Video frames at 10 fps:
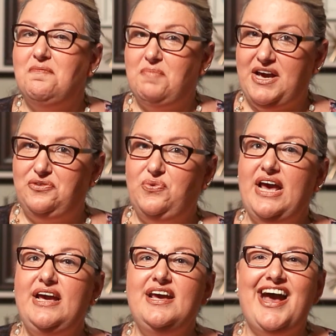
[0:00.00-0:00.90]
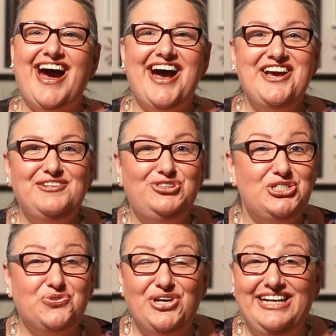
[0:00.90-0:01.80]
By the way, I have
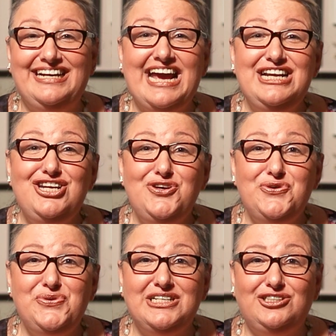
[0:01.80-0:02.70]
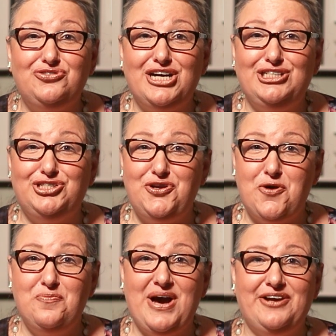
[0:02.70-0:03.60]
just created a new construction
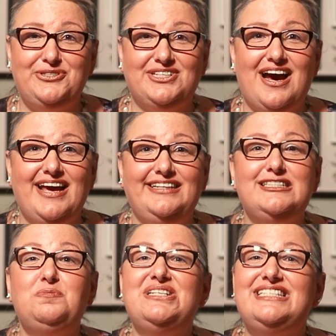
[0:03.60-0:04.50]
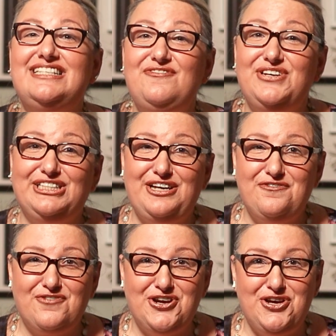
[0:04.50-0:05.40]
home buyer's guide specifically
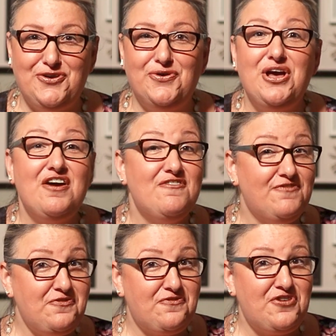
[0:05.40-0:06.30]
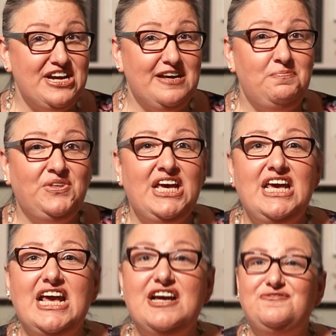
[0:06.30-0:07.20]
for you for free.
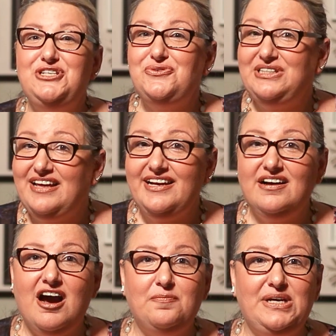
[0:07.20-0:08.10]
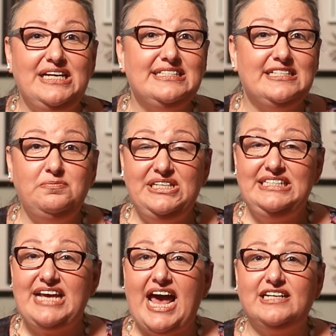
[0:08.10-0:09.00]
If you would like a copy, simply
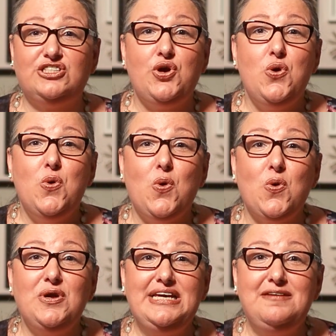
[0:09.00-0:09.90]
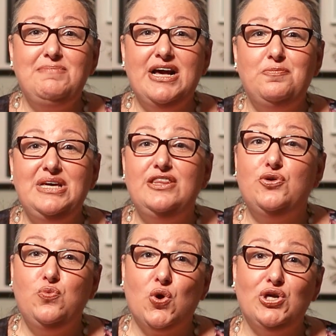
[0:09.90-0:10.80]
text or email me the
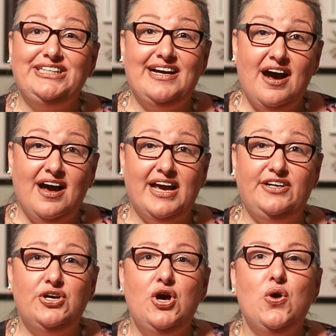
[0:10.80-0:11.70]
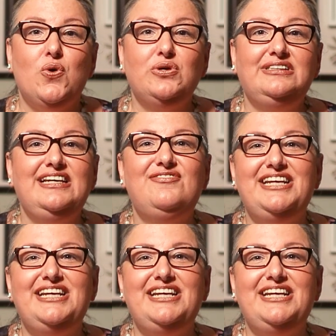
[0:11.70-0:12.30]
word guide or leave